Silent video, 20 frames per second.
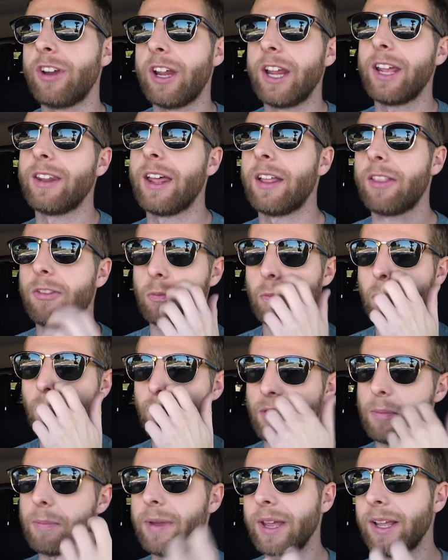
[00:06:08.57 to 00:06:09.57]
and that's one
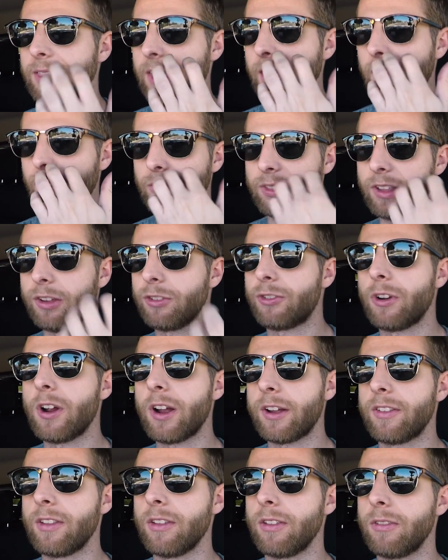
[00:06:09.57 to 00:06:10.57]
of the big things with these
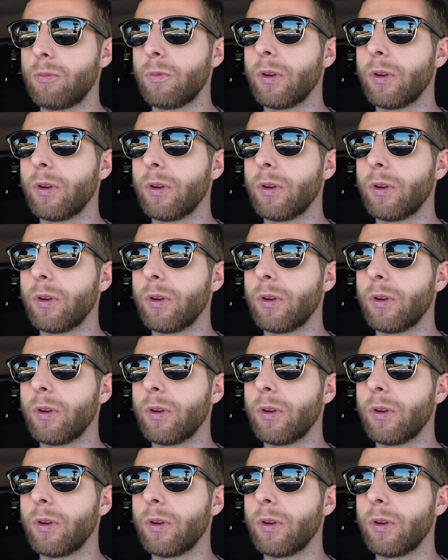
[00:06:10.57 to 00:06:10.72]
trucks is